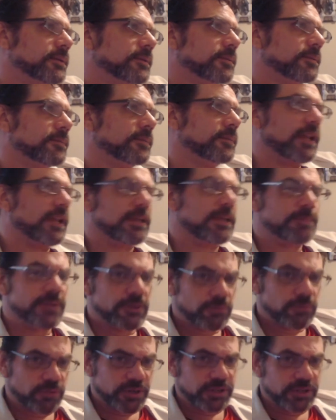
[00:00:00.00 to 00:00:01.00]
I like
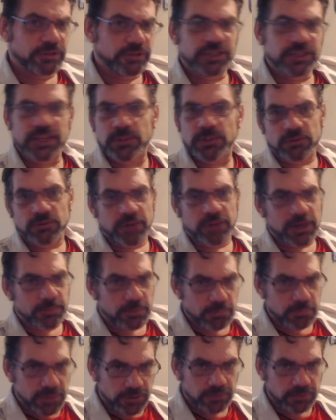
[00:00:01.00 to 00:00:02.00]
being real, genuine, right up the
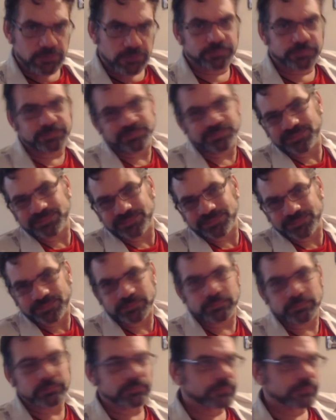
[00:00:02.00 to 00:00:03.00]
middle.
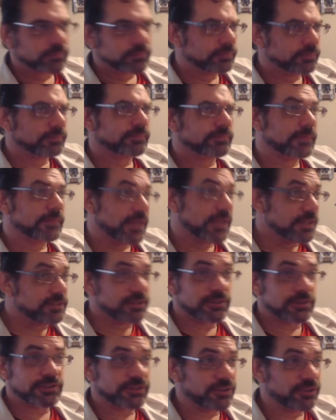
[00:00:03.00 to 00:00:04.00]
Is
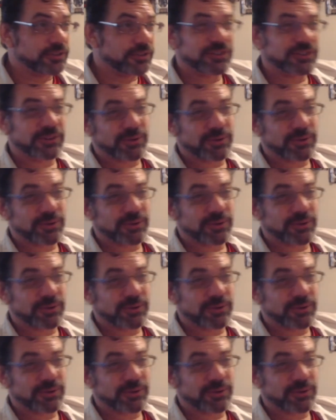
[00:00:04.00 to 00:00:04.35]
there a certain degree